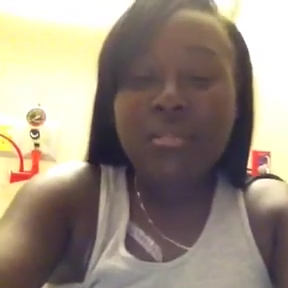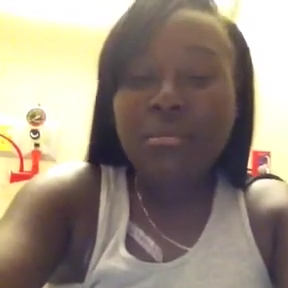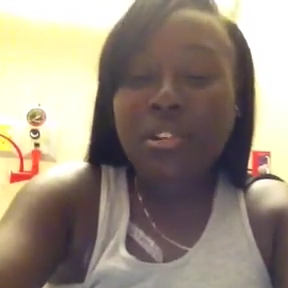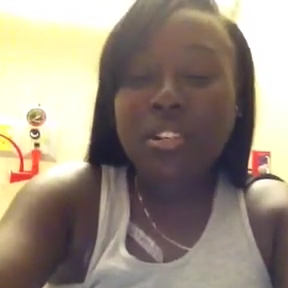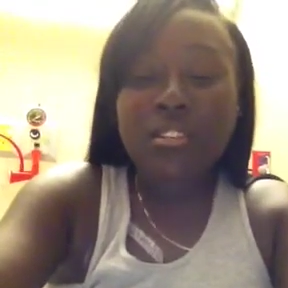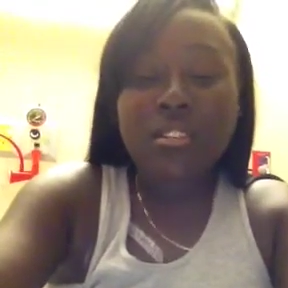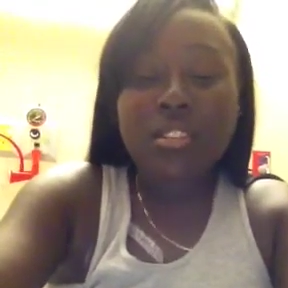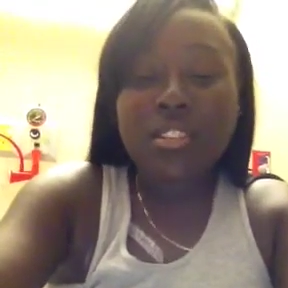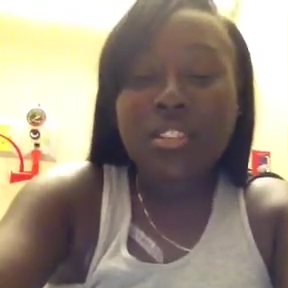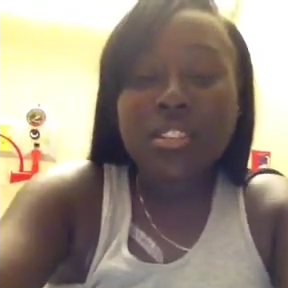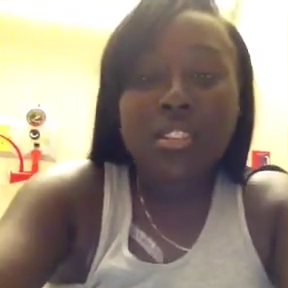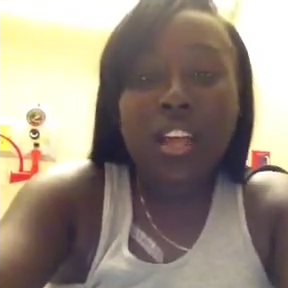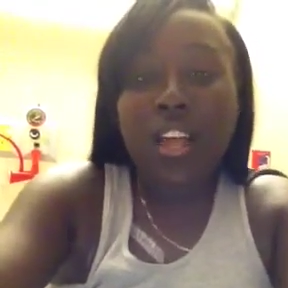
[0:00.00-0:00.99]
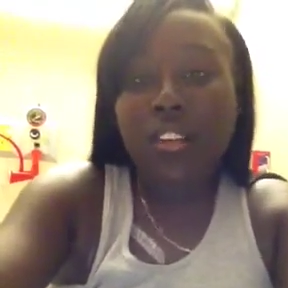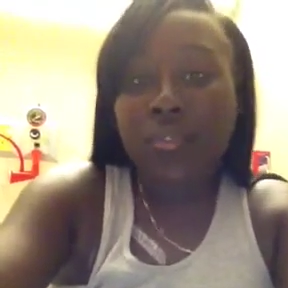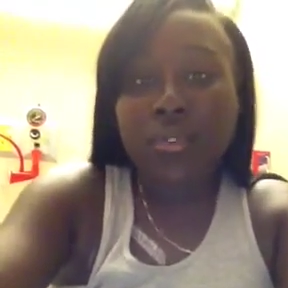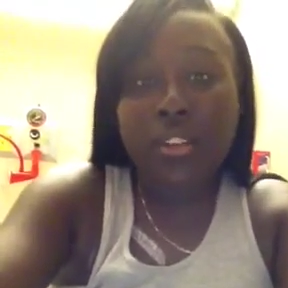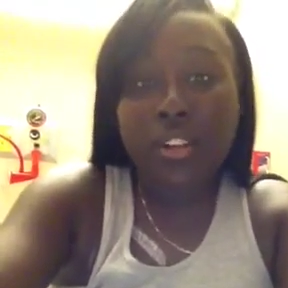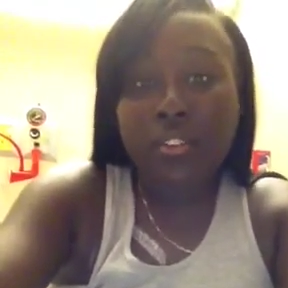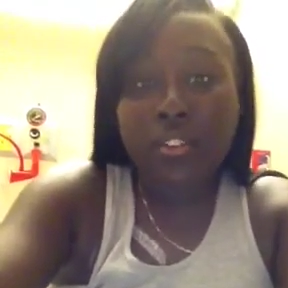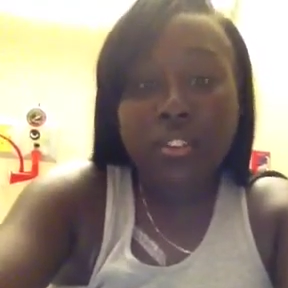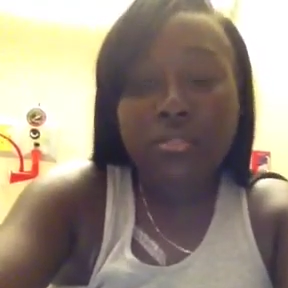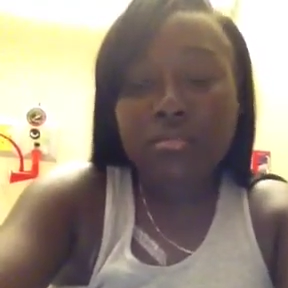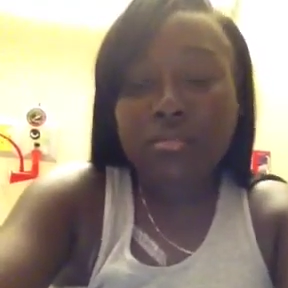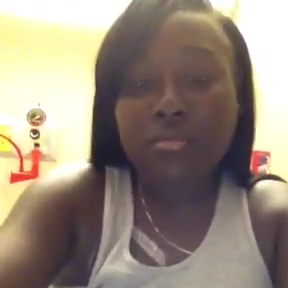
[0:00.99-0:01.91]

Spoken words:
but it is life, whatever.